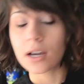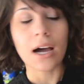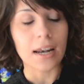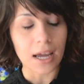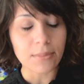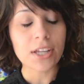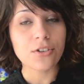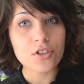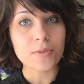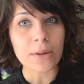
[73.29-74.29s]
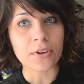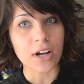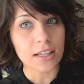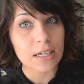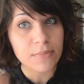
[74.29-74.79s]
and I mean newspaper,
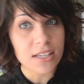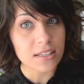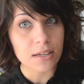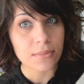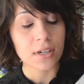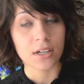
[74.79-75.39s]
not like muslin,